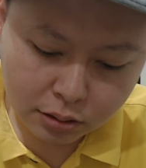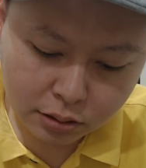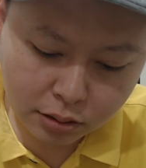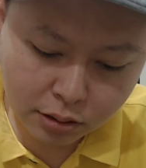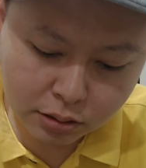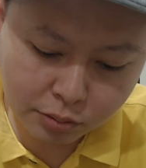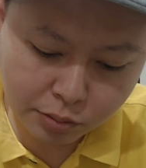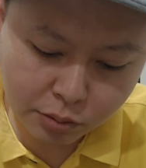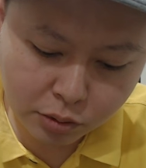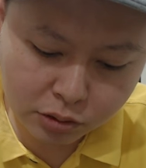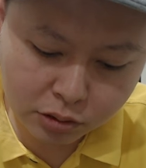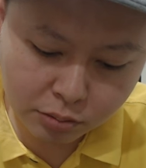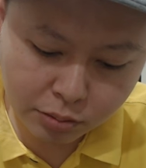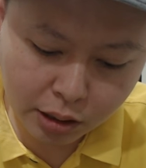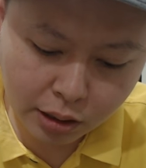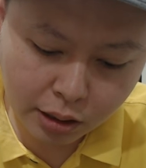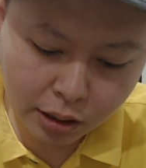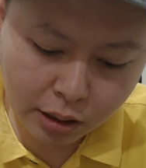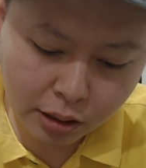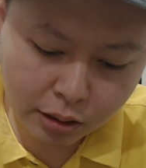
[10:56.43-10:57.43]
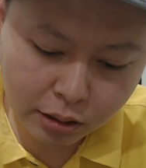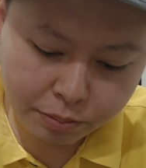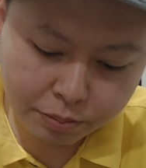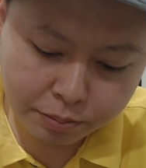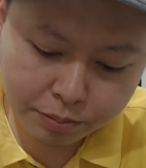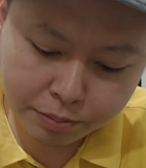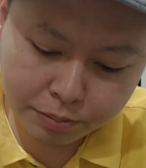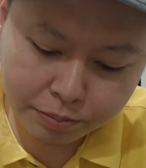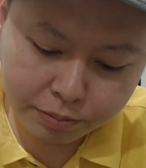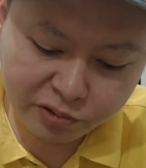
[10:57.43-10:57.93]
That's supposed to be
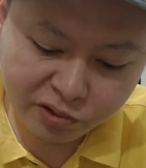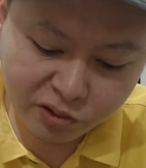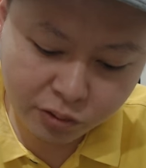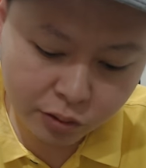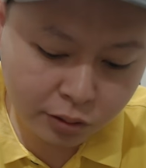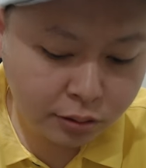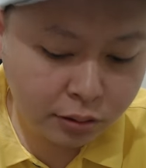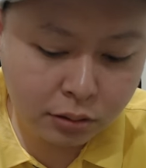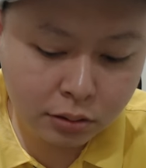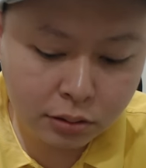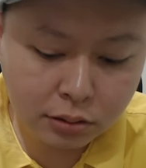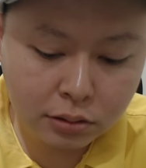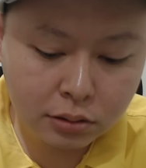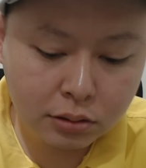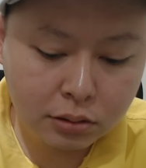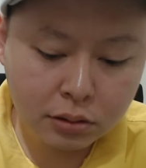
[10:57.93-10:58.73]
helpful